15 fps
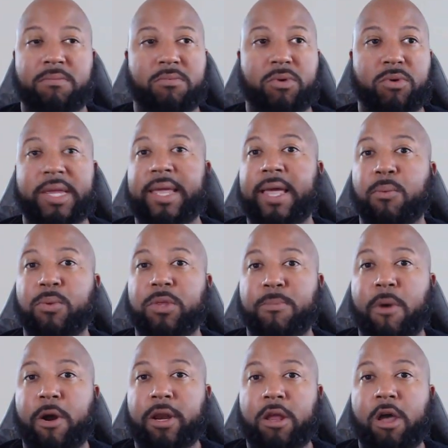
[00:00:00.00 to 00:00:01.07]
or need help with
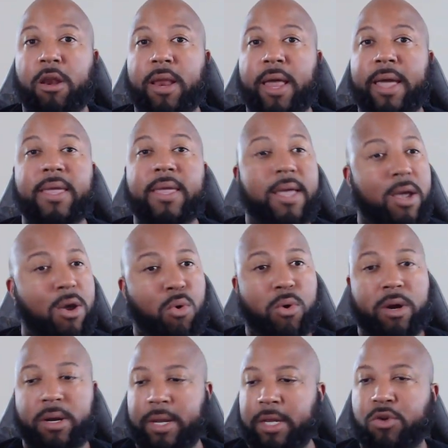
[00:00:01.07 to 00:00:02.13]
marketing online
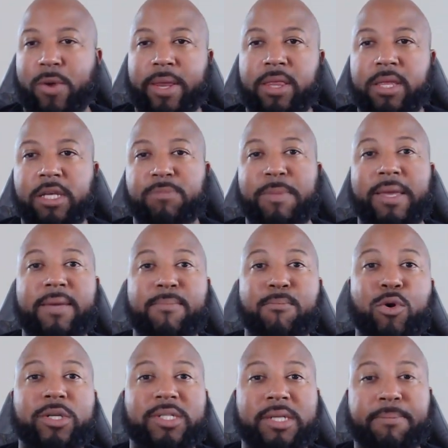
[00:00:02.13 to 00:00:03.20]
or integrating this, make it
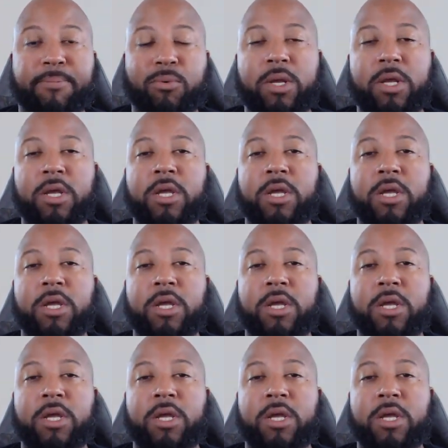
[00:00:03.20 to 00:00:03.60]
more simple.